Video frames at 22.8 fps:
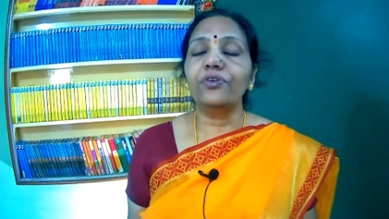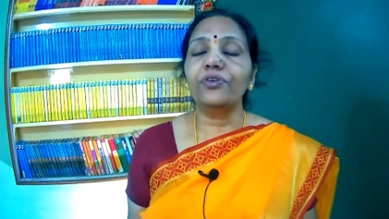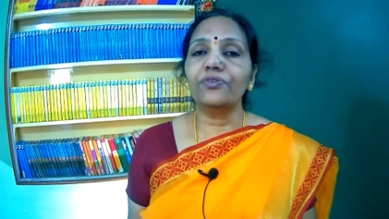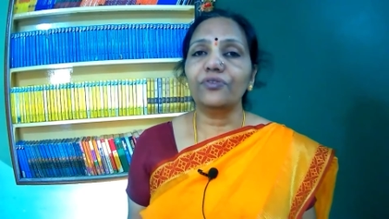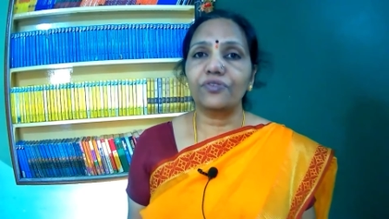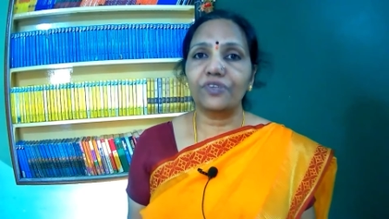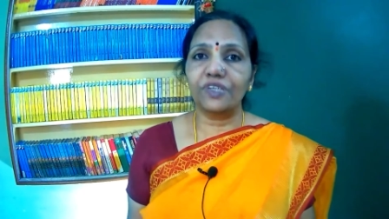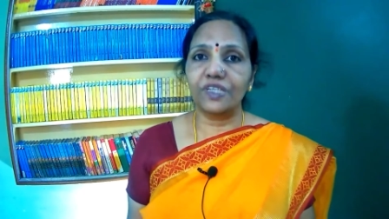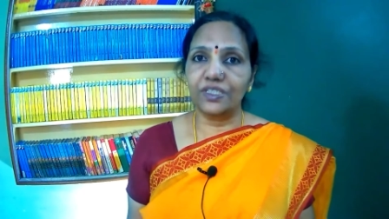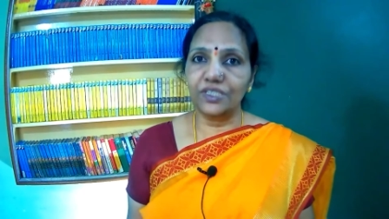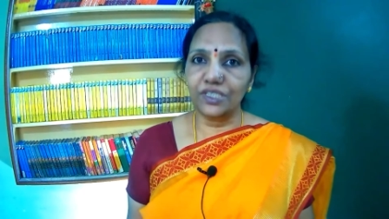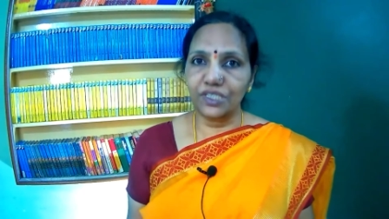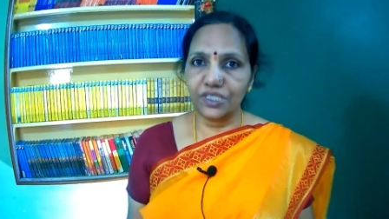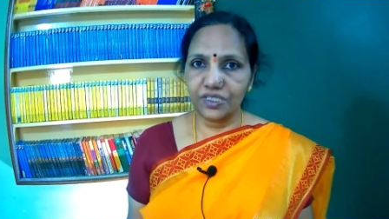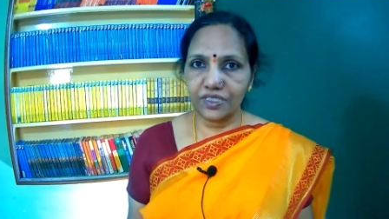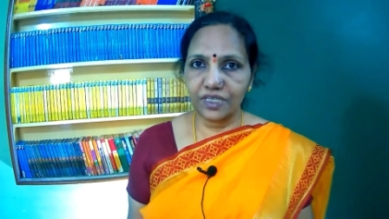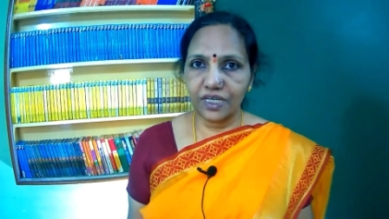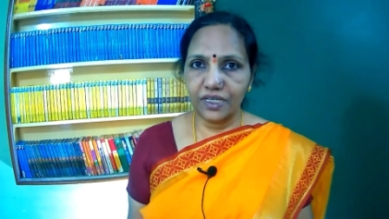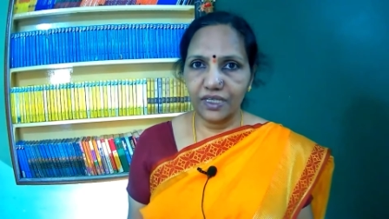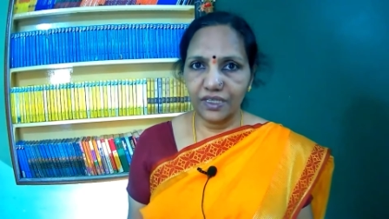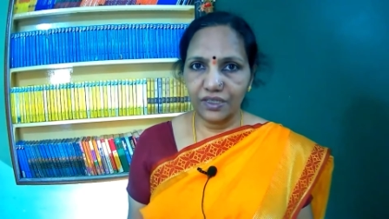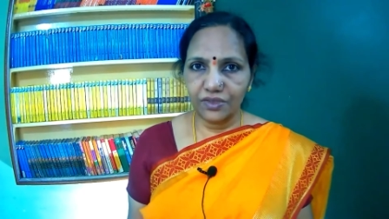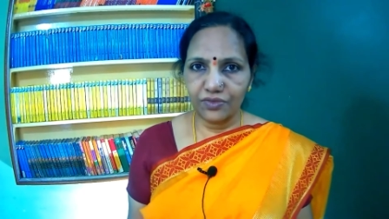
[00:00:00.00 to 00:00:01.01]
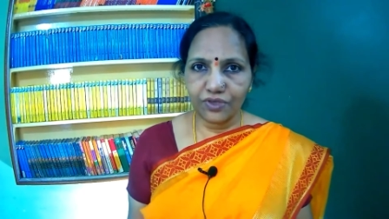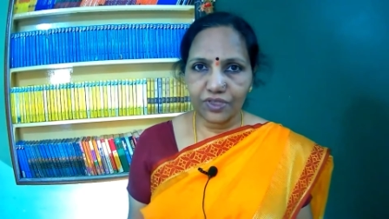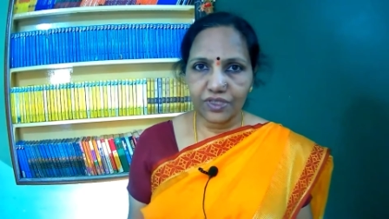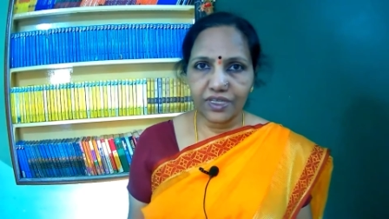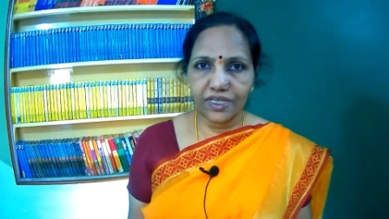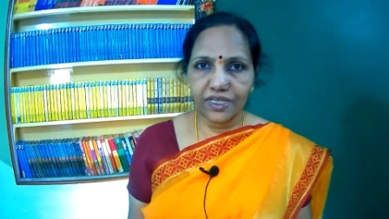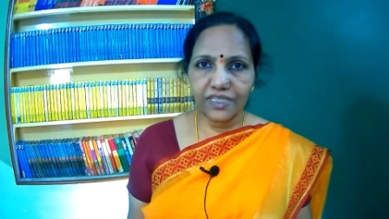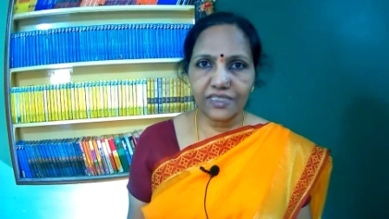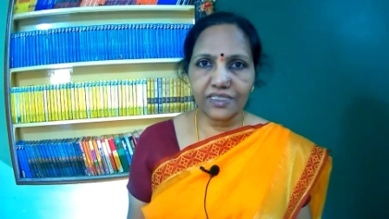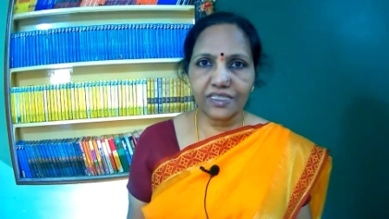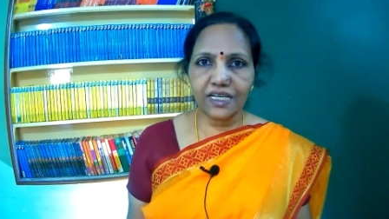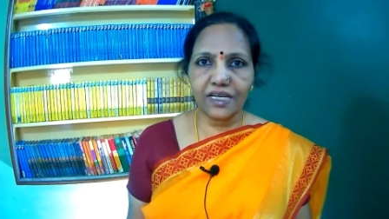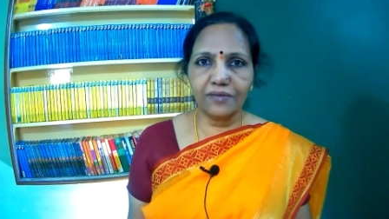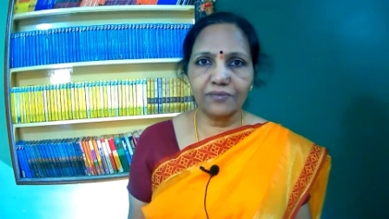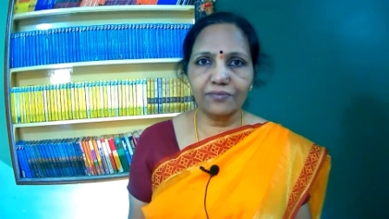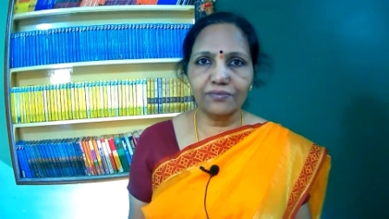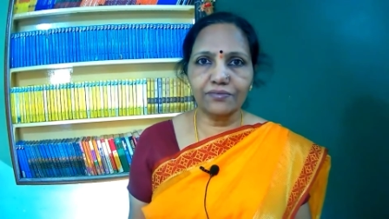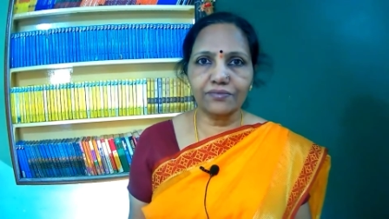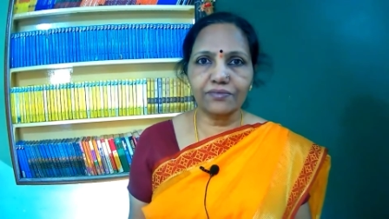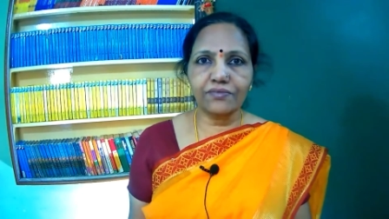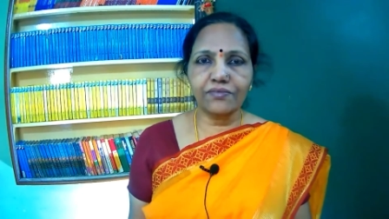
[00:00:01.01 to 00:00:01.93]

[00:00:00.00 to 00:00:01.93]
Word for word: you finished studying for the exam?